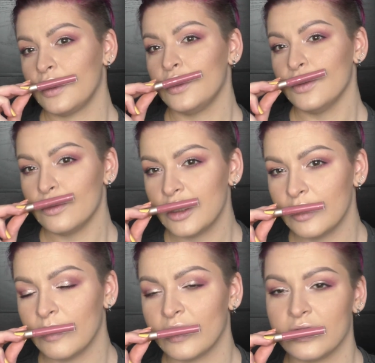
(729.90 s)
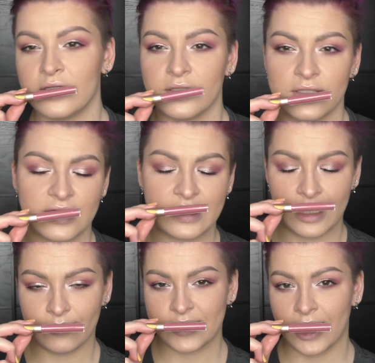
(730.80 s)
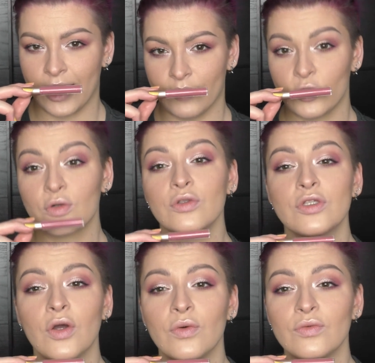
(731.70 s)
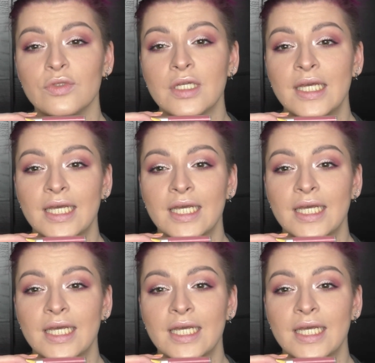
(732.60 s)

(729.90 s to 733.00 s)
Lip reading: nudie but at the same time cool toned,